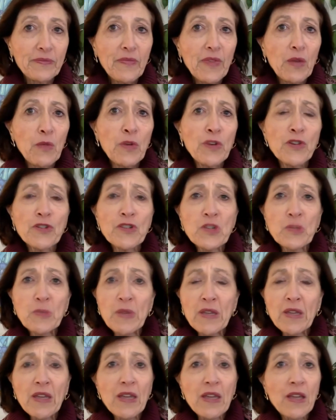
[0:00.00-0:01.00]
When you're
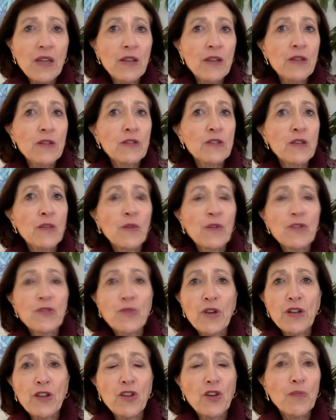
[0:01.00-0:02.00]
speaking and someone's
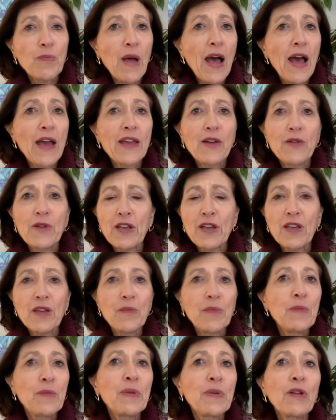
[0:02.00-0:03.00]
reading your bio, it can
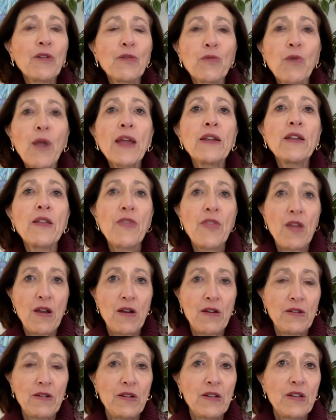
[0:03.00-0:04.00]
be built right in
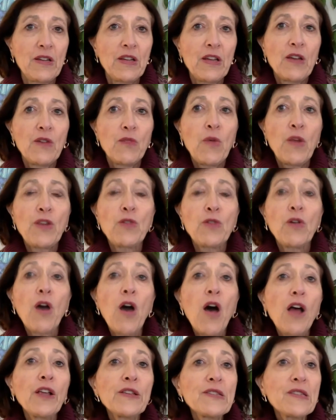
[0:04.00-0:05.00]
there. When you
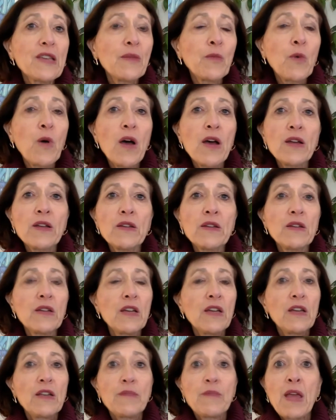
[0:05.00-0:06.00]
call someone,
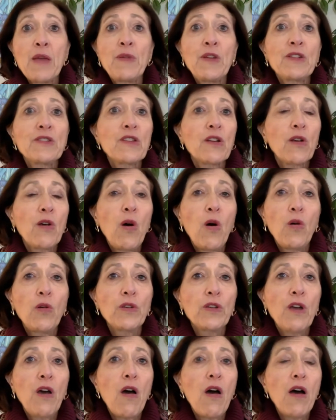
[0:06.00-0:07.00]
maybe it's a
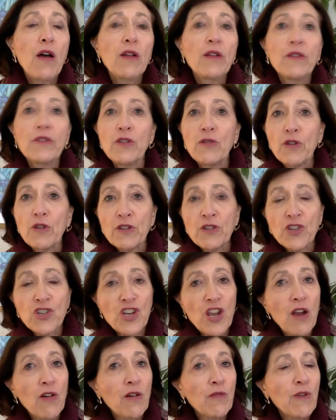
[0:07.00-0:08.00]
cold call, you can
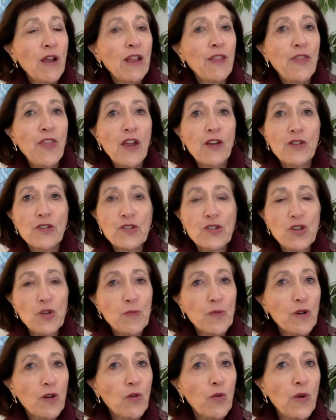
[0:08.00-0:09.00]
share it right there.
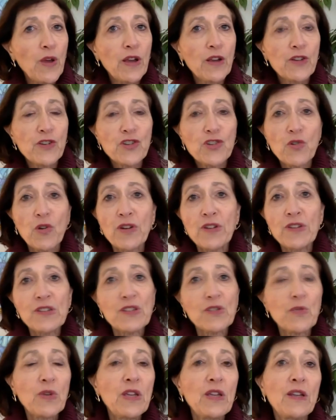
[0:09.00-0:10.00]
Super quick, short and
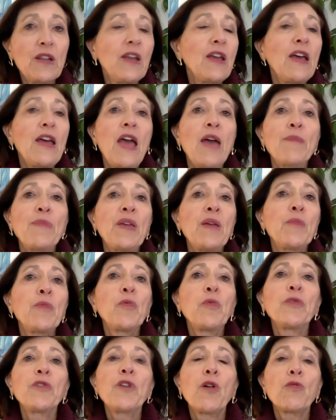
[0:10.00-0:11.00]
sweet, and
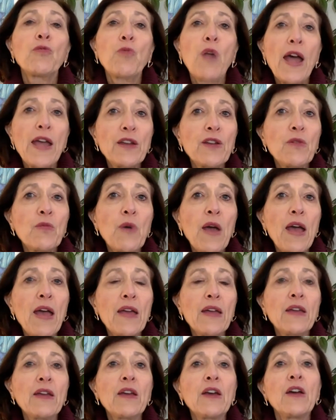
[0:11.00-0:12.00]
people will know right
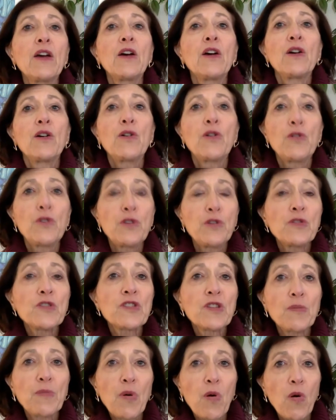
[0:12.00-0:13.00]
away who you
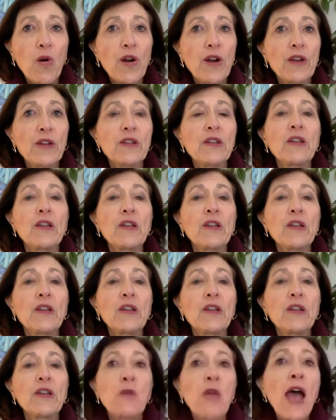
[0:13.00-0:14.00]
support
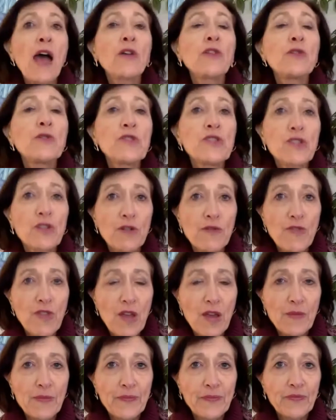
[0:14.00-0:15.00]
and how you serve
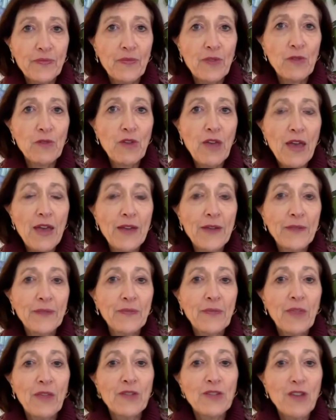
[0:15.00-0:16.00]
them, okay?
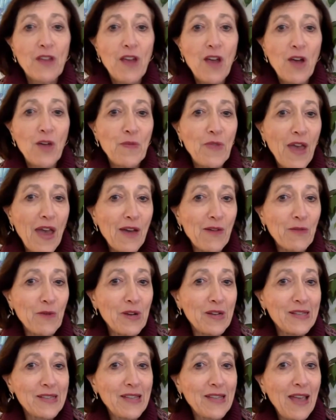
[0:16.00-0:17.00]
So I hope that
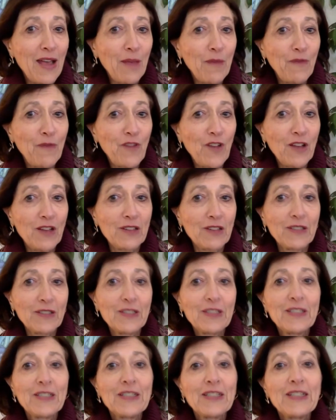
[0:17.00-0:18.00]
was helpful.
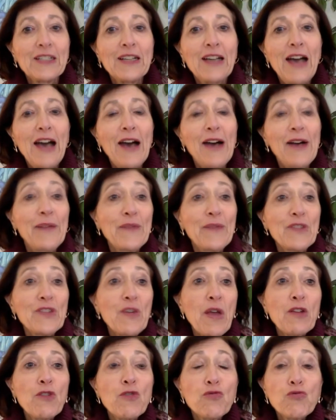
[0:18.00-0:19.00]
Um,
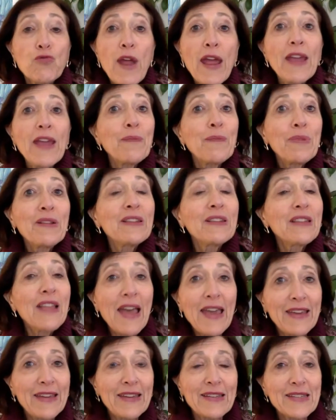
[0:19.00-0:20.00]
so a great
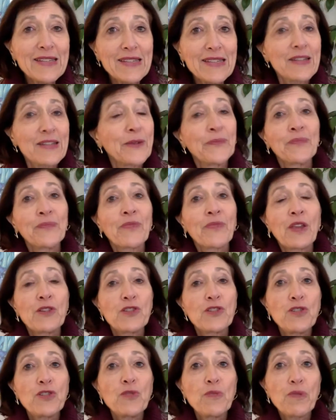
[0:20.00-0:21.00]
place
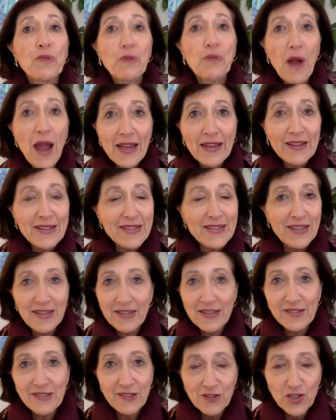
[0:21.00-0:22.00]
to
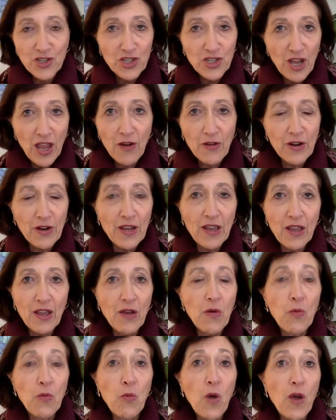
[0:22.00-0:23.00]
practice
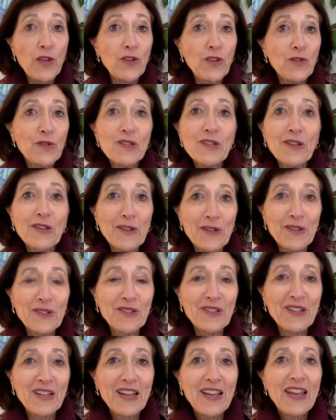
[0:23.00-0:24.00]
sharing what you
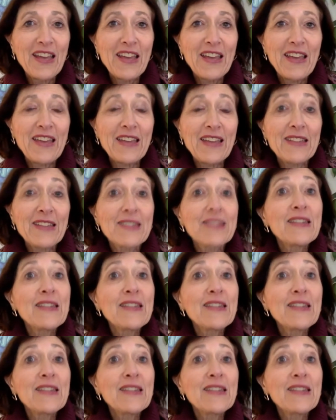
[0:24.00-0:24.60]
do is